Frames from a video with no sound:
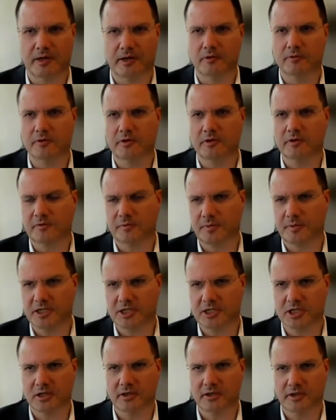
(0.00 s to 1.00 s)
around you,
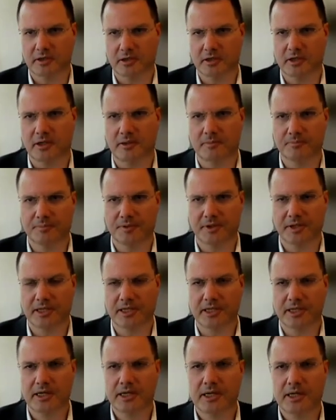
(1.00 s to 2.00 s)
especially in the
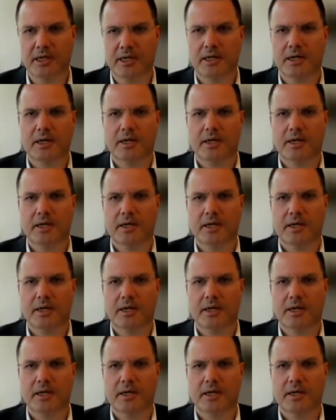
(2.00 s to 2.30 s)
company,